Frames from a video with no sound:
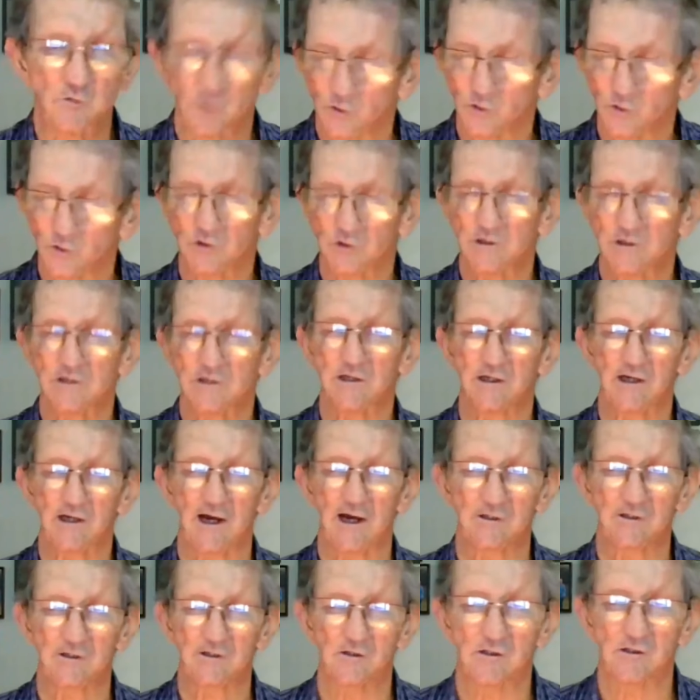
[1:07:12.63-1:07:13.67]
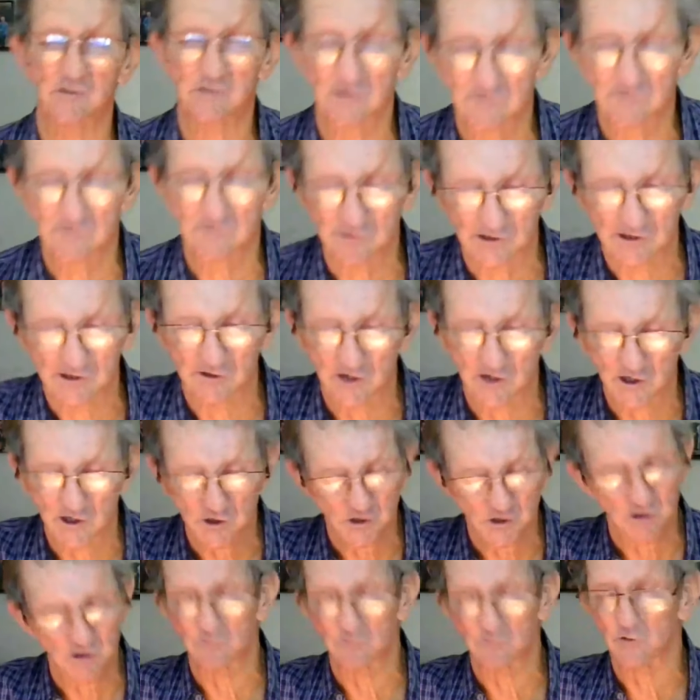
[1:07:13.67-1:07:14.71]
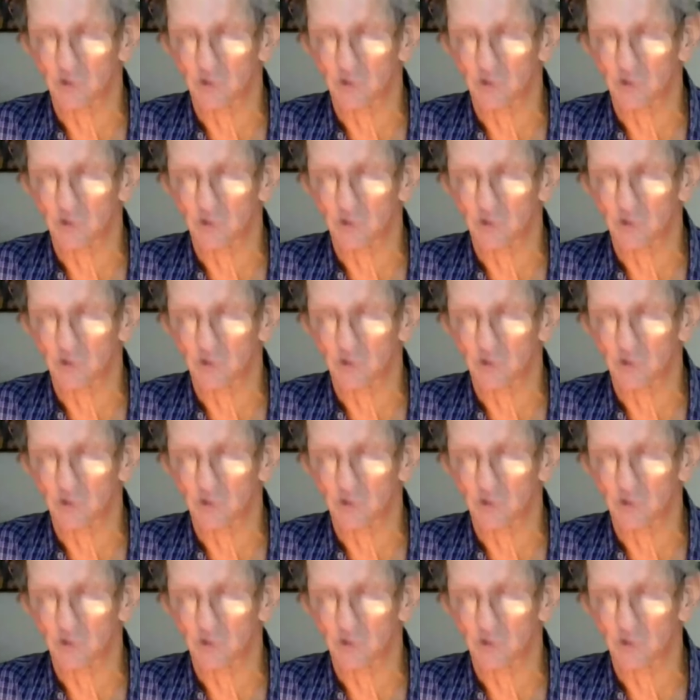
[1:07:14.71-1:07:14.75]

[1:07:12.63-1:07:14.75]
were all in the K car configuration.